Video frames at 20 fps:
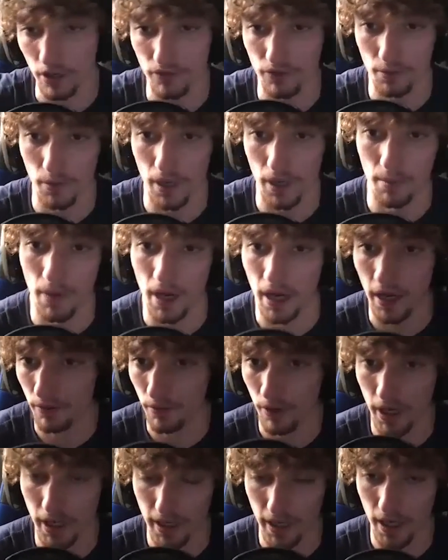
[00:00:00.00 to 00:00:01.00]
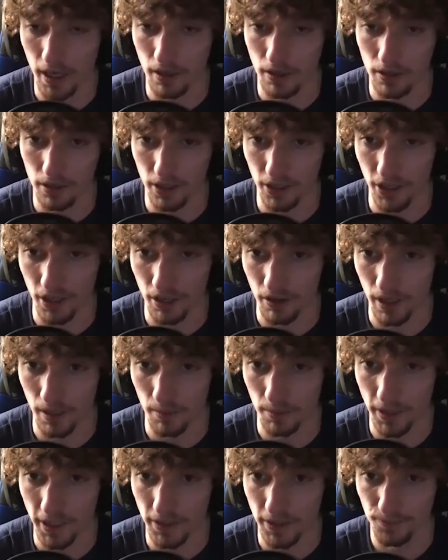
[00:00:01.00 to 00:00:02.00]
from my mind right now, you know what I
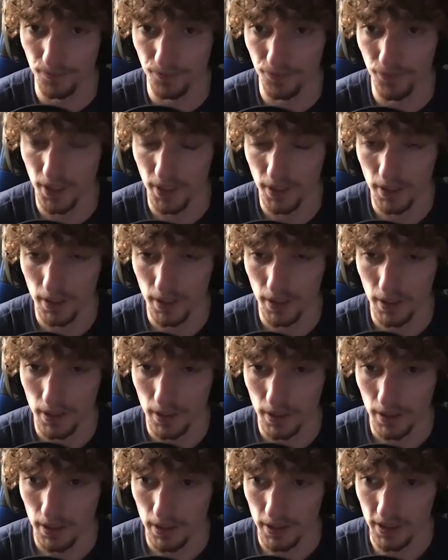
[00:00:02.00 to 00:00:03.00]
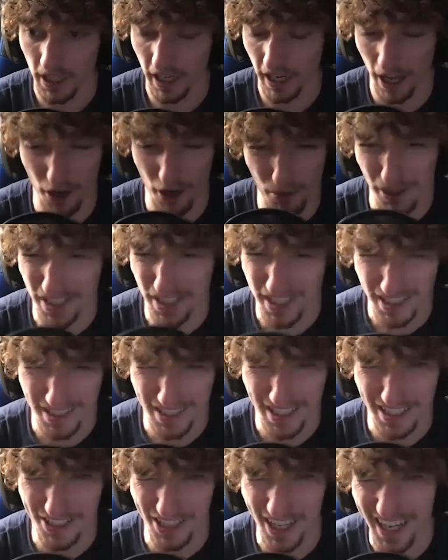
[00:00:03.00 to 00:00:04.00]
mean? It's like I don't want a
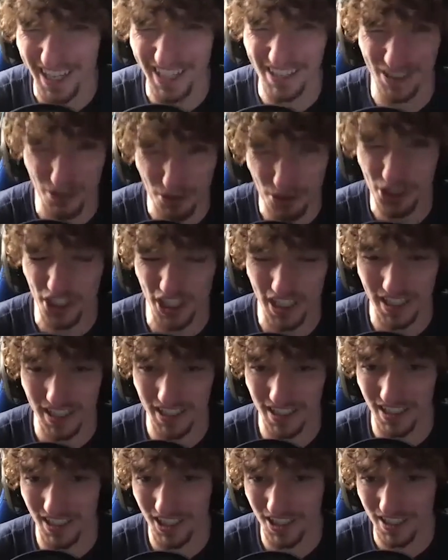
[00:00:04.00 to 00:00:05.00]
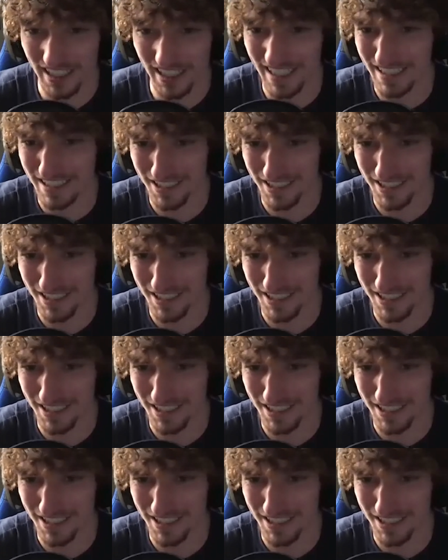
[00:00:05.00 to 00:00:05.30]
successor. I gotta do shit, you know. I got